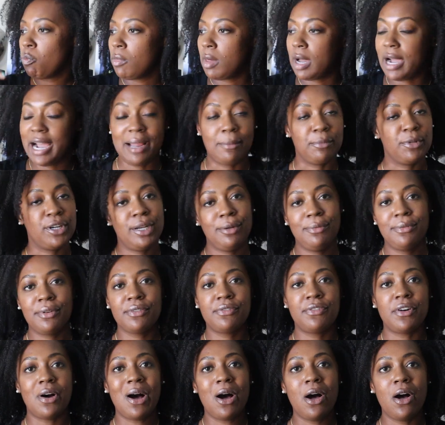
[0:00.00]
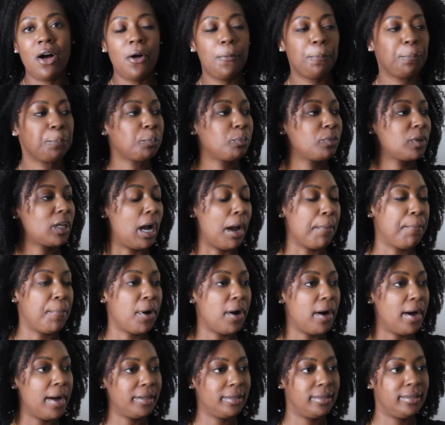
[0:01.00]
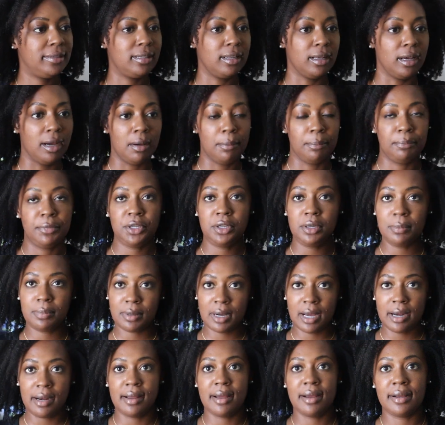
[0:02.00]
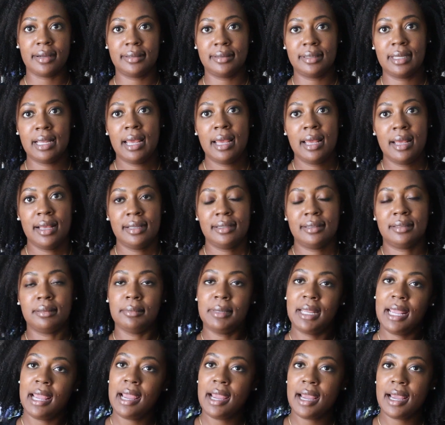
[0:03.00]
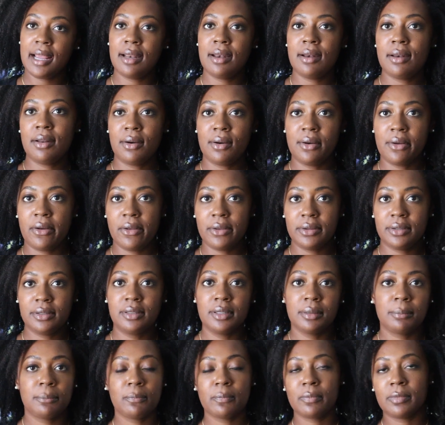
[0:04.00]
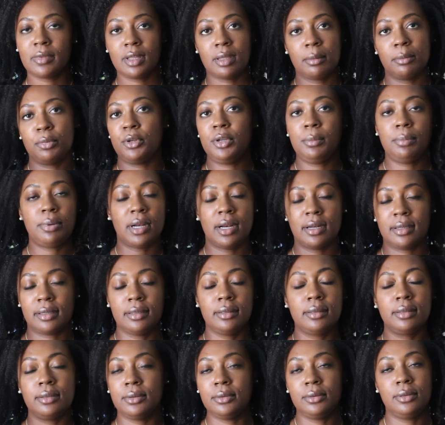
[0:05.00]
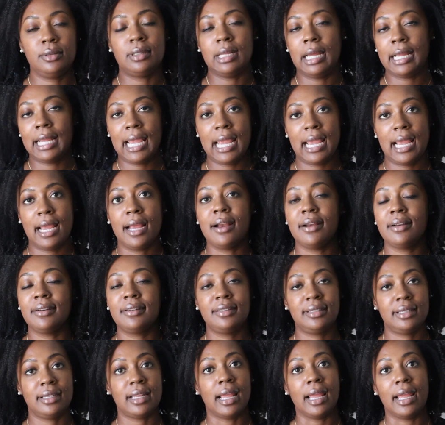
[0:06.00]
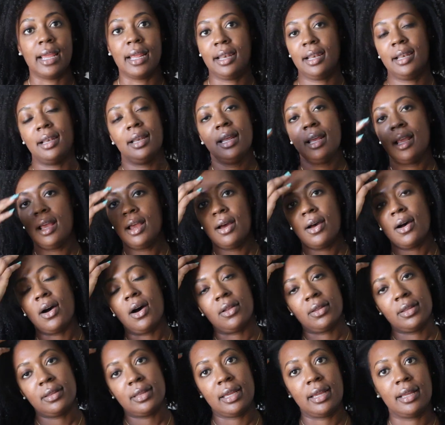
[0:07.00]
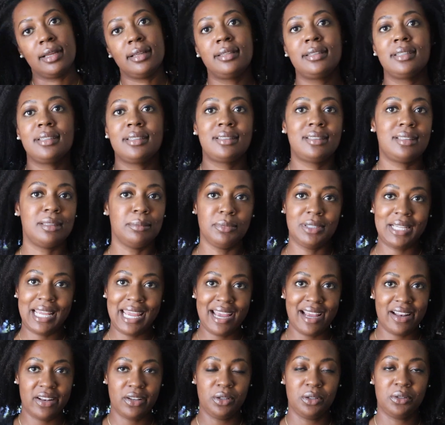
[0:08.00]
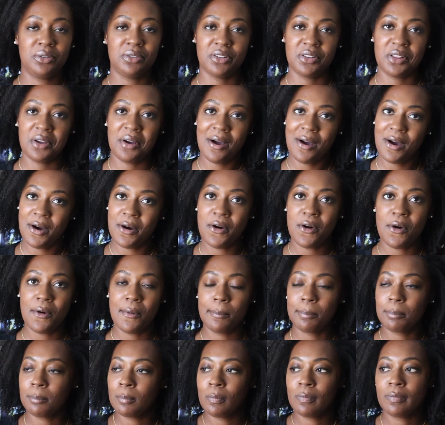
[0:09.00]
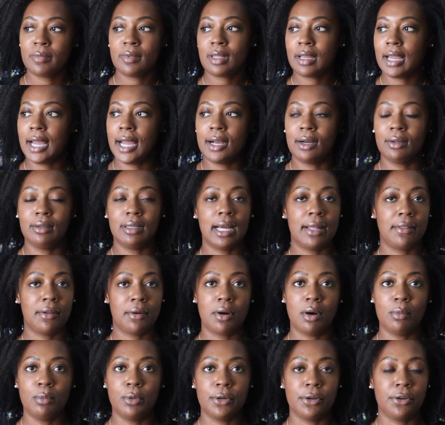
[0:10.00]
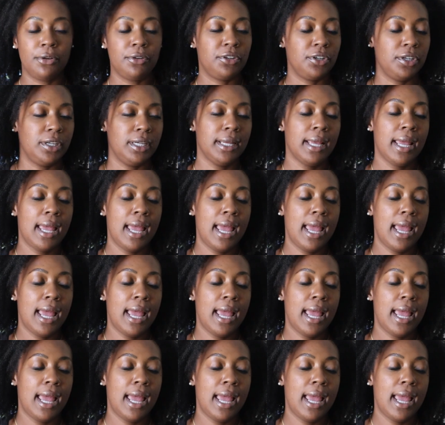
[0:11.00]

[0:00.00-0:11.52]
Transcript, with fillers: I am ready for fall. I bought some beauty products, some candles. Beauty product includes like hair, skin, all things. Some candles for the home. I'm gonna lie, they're all bougie.